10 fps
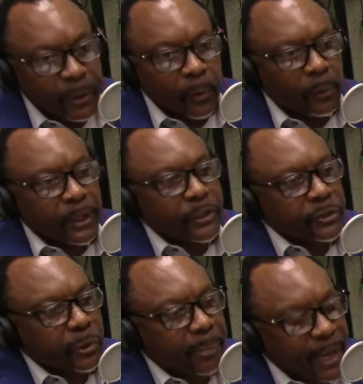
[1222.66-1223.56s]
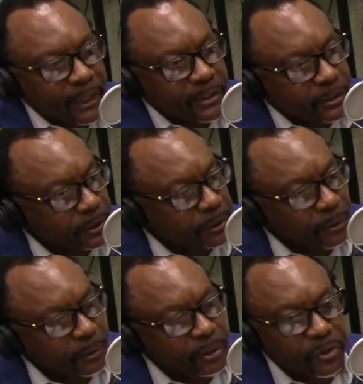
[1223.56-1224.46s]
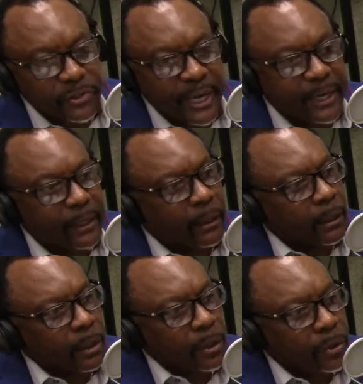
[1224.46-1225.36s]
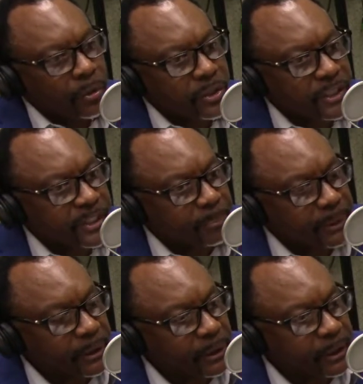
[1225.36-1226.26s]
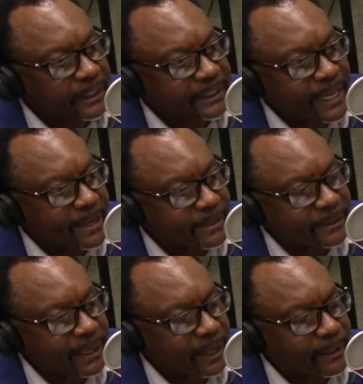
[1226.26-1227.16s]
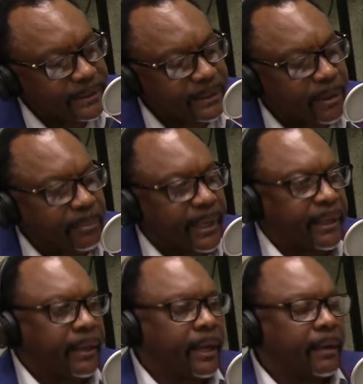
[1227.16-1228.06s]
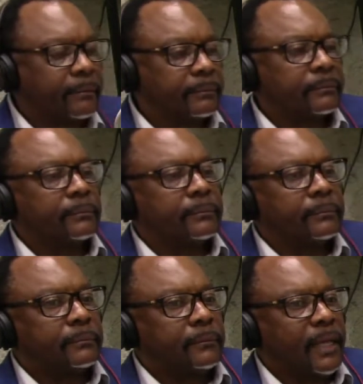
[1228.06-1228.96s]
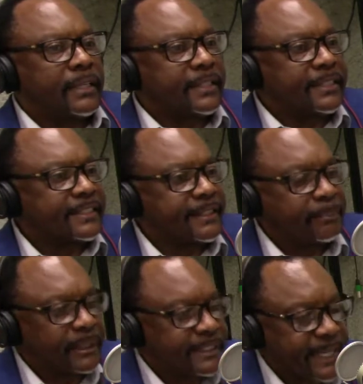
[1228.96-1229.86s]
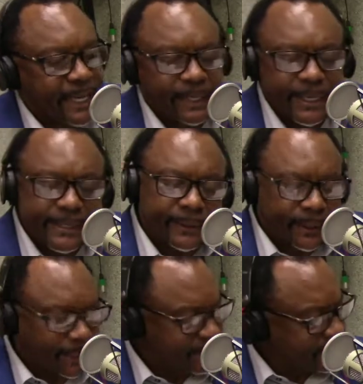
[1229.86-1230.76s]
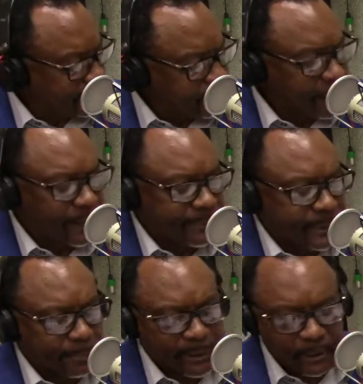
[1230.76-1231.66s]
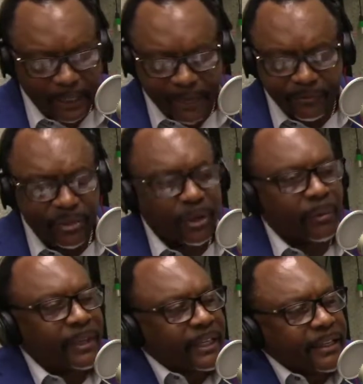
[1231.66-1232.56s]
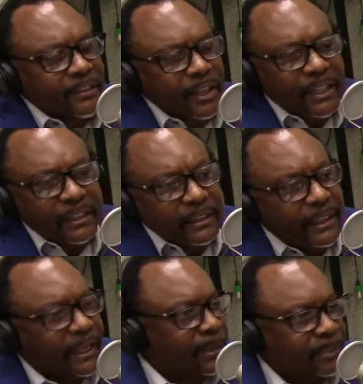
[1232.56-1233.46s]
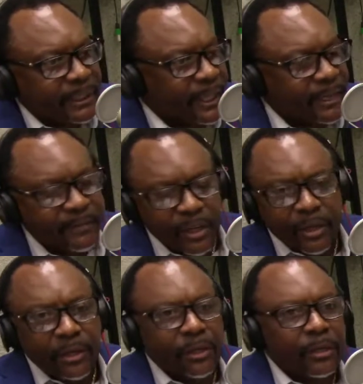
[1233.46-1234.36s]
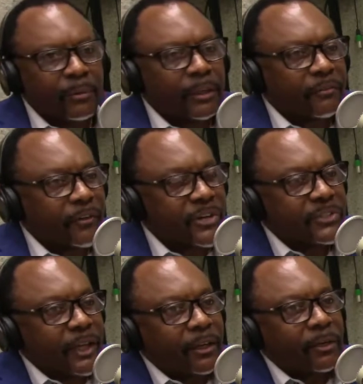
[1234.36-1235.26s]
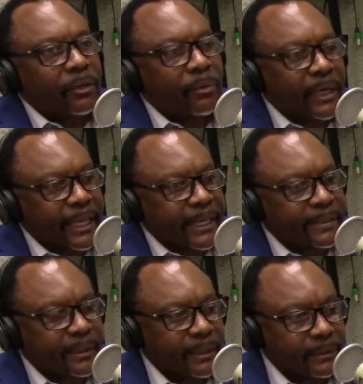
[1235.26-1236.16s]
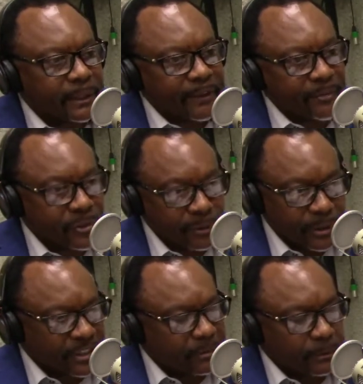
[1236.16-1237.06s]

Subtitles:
we issue the policy to you. You sign it. You just put $100,000 in your bank account. It's just as simple as that. And listen, if something comes up in your life, you get a little hiccup in life, you don't want the first thing you do want to cancel out your life insurance.